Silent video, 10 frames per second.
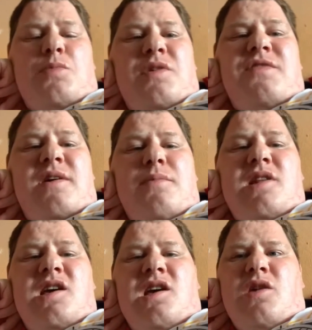with my
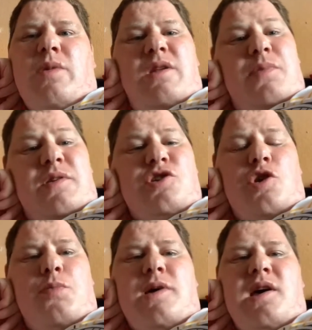family, went a bit of
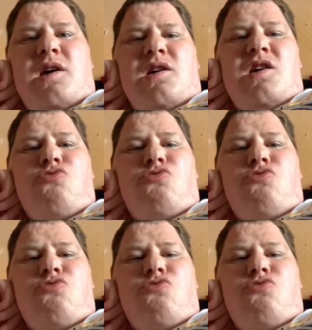shopping,